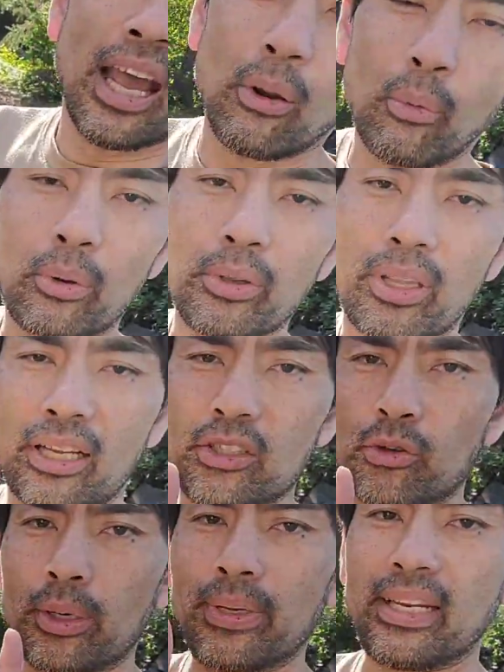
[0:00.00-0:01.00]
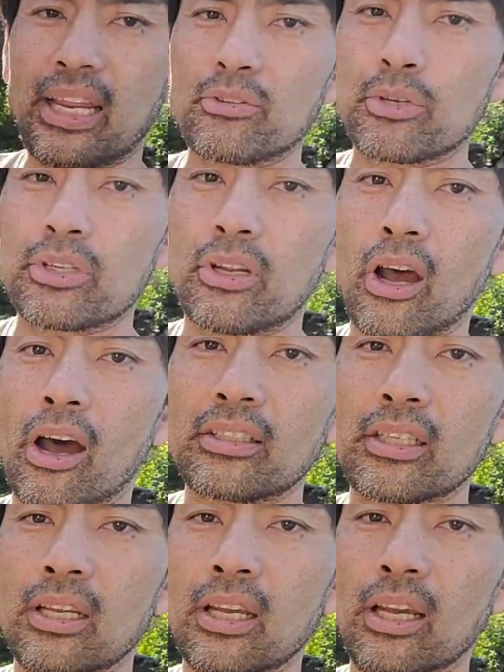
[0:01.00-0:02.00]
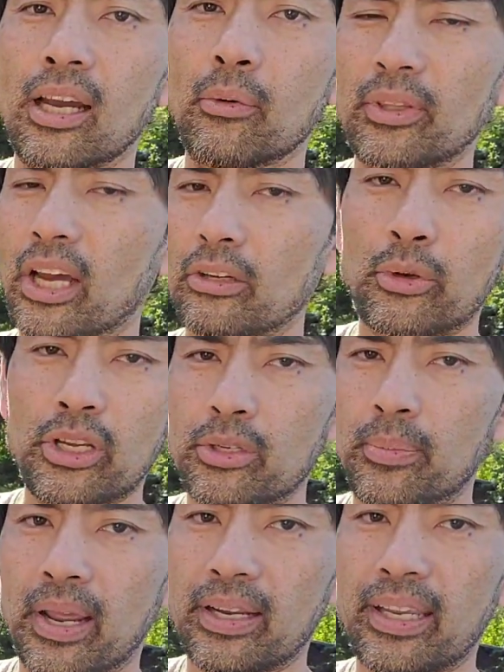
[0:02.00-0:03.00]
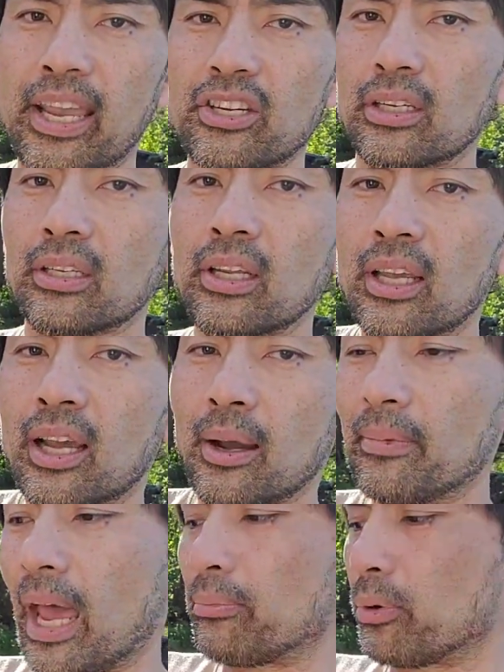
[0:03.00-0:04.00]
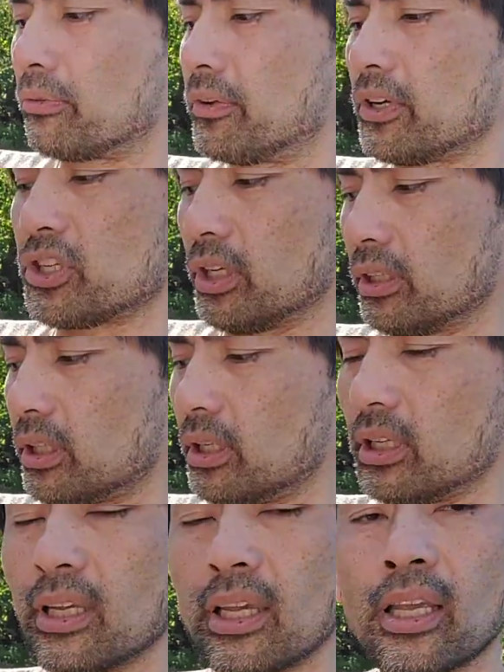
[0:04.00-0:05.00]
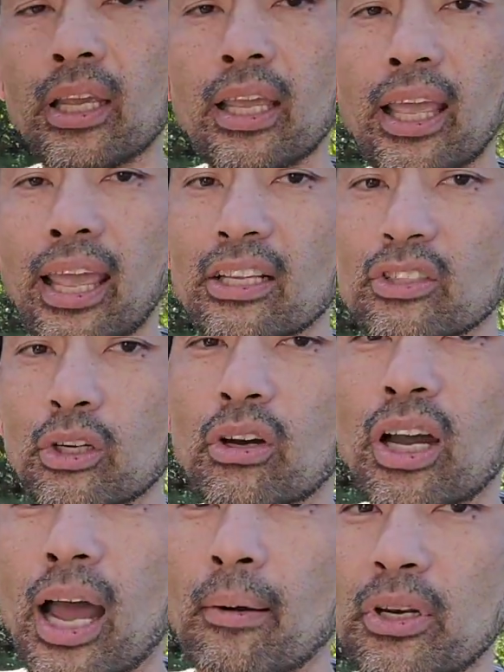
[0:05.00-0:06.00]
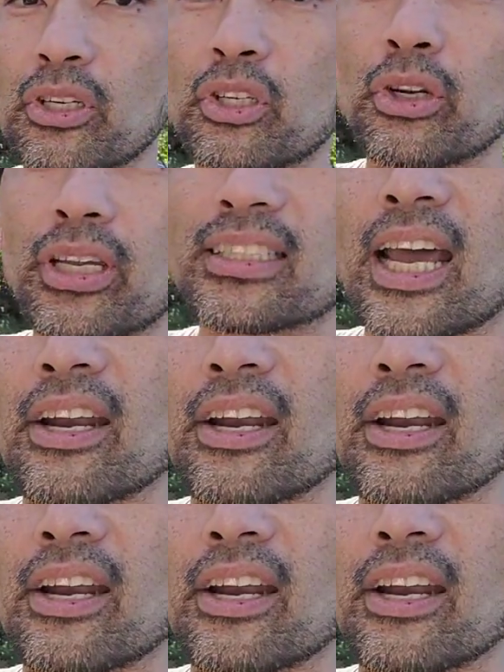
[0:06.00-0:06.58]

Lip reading: pounds because I work with extremely dangerous dogs without treats or medication. I'm that proficient. And